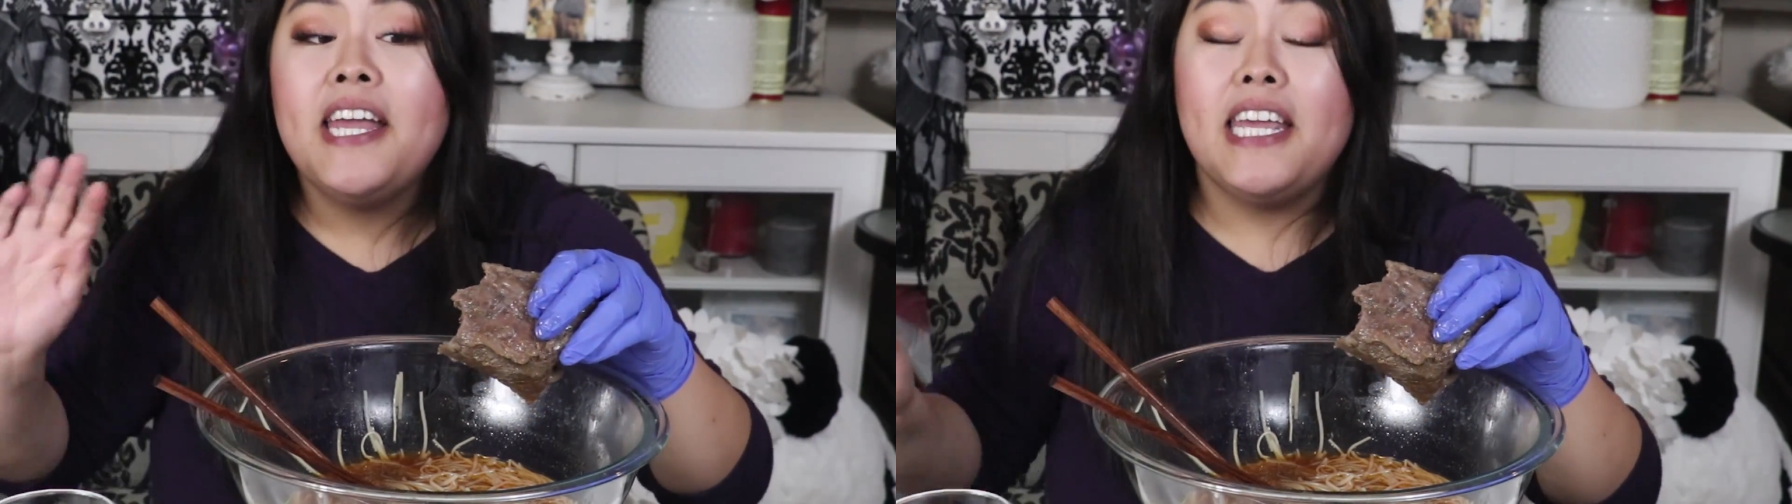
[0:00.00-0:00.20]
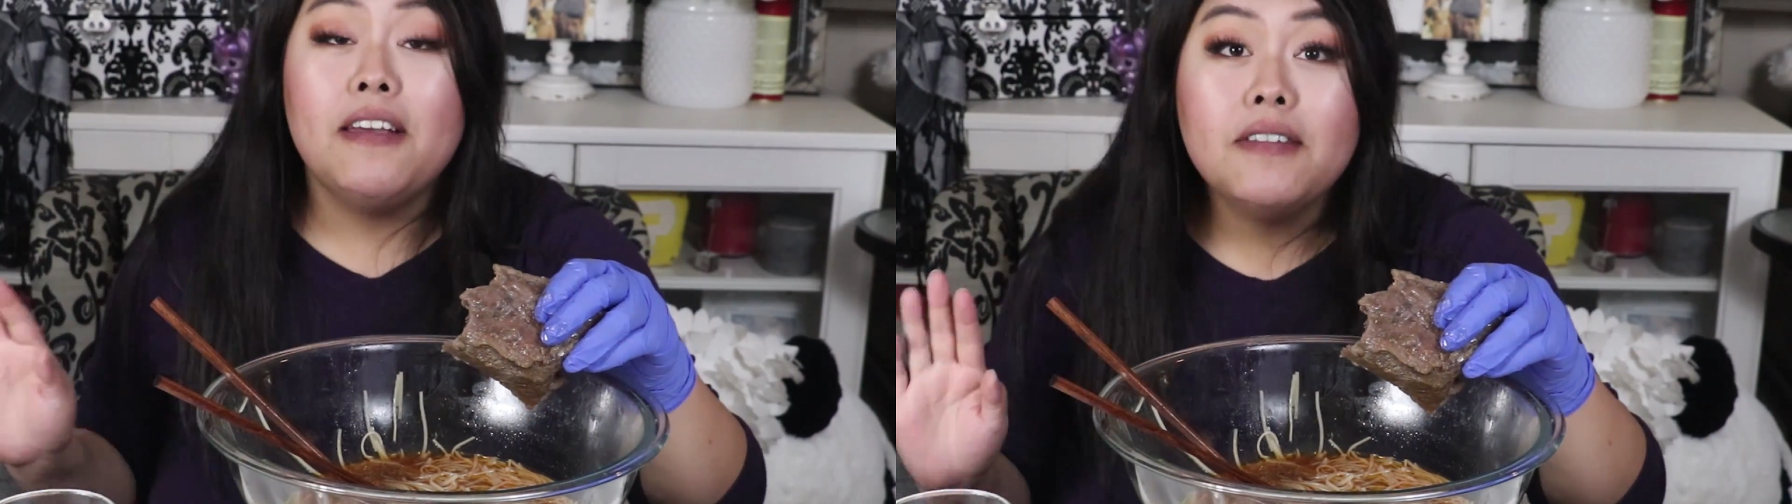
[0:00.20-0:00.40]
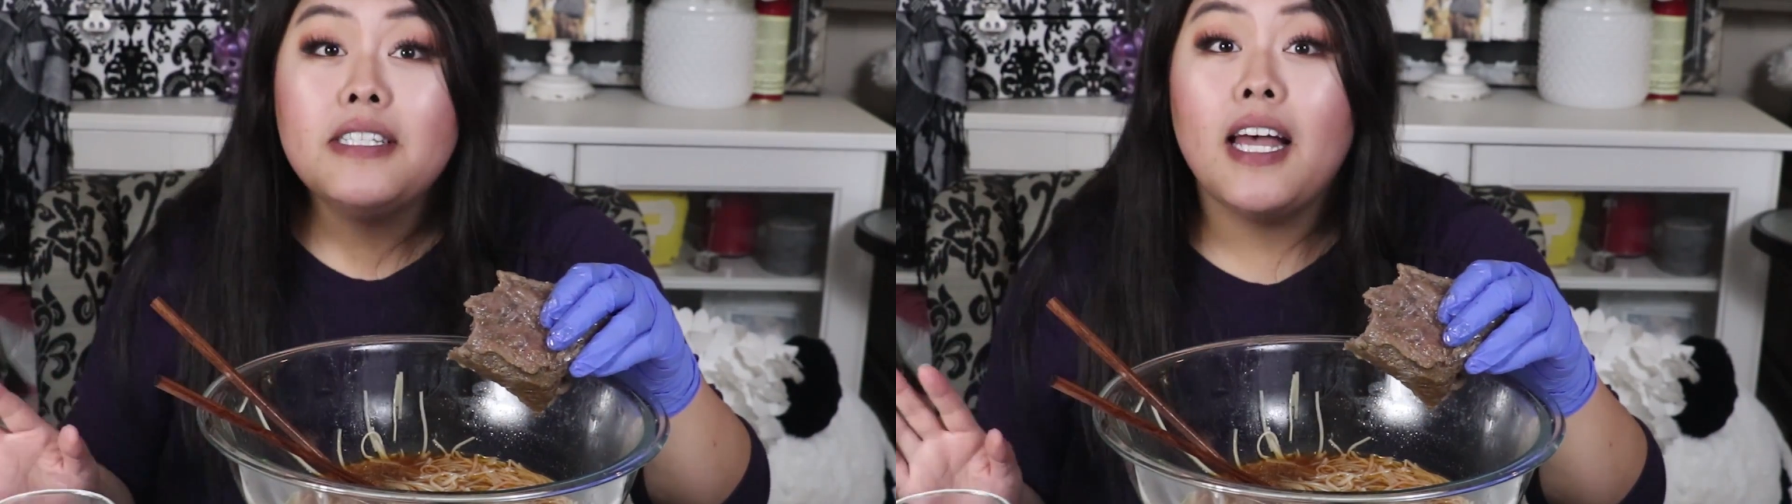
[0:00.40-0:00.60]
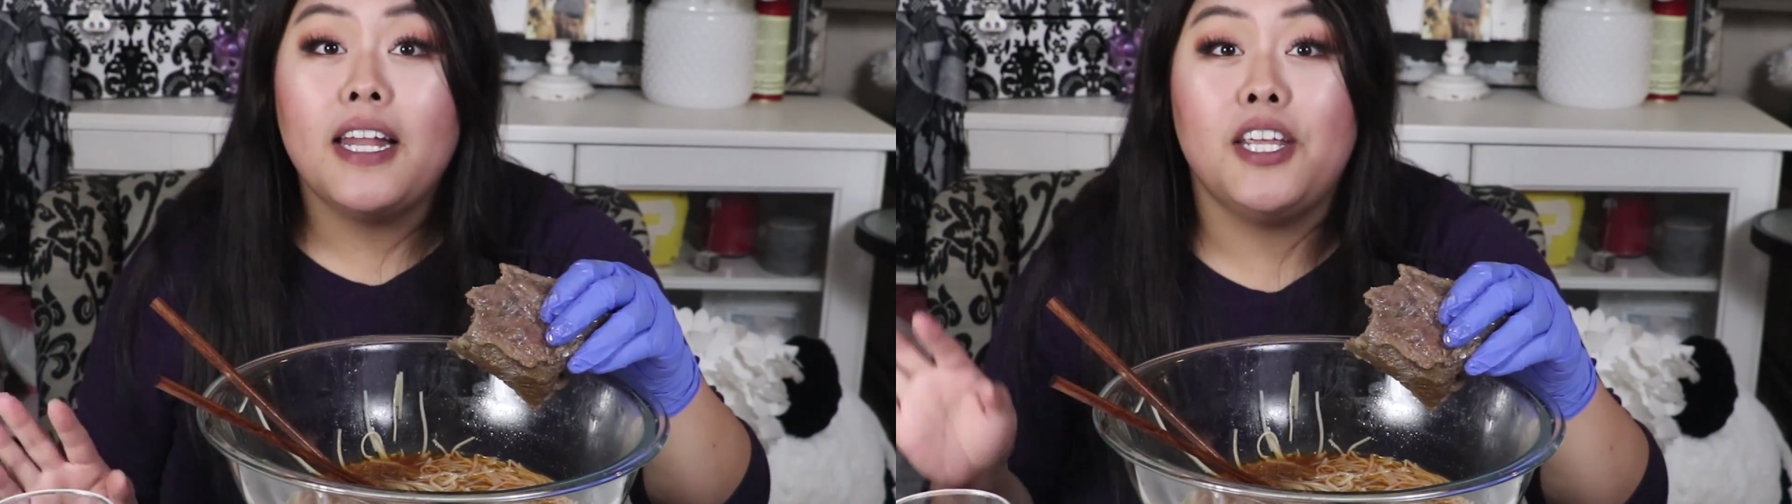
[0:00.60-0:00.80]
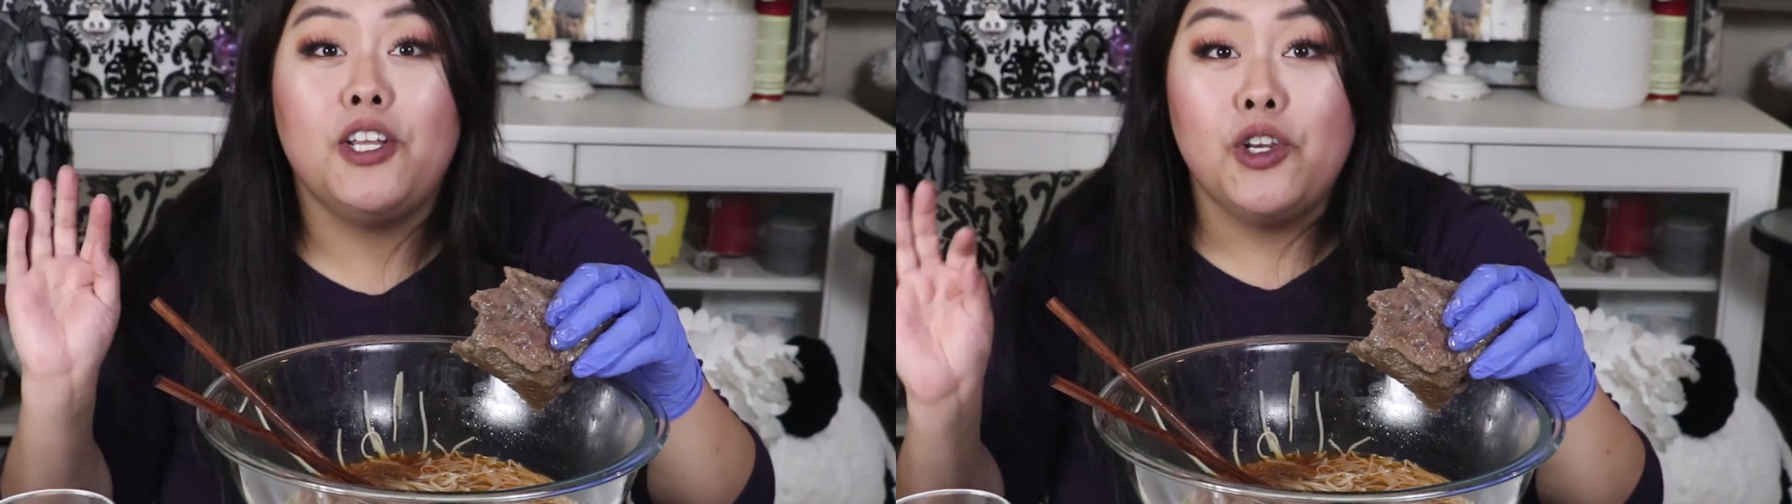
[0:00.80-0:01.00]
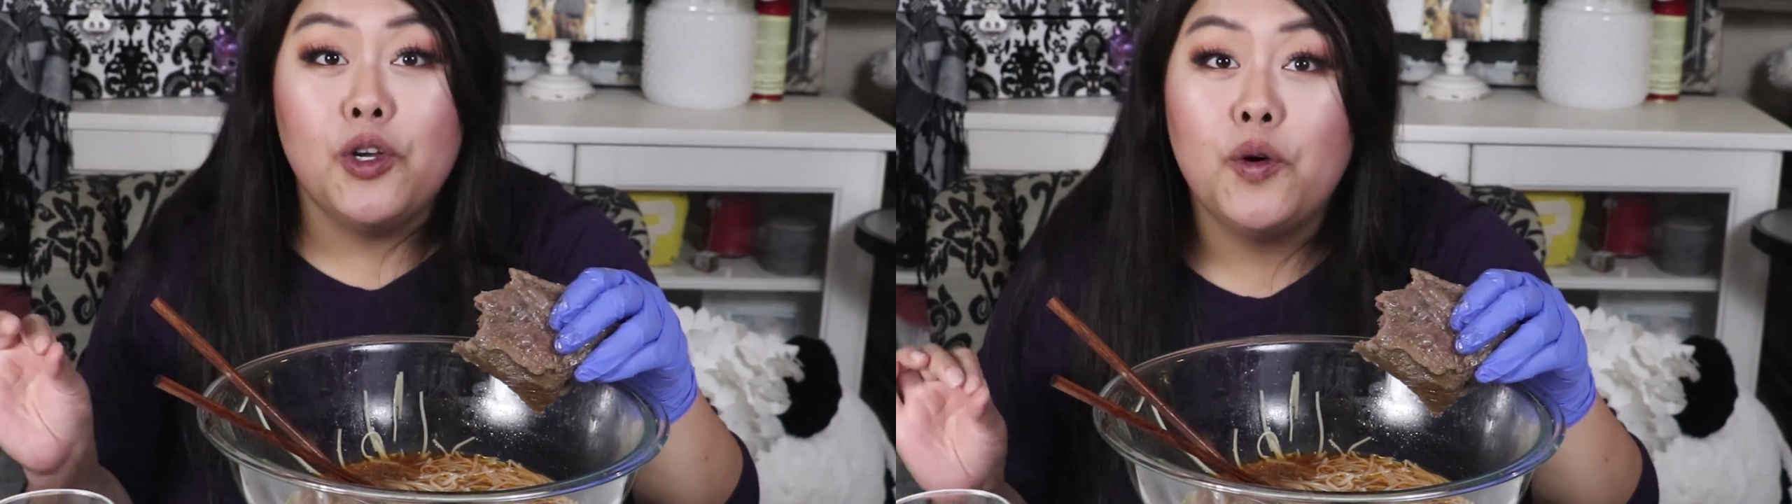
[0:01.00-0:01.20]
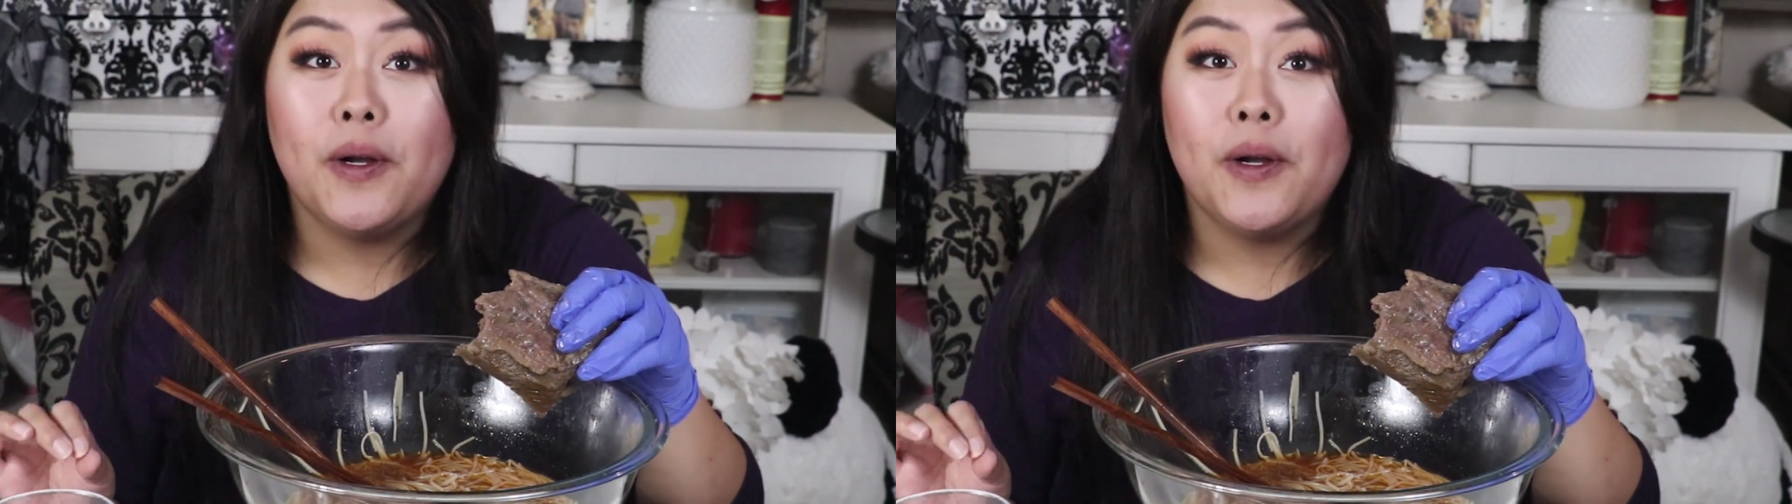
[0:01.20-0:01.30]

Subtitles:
He even said he knew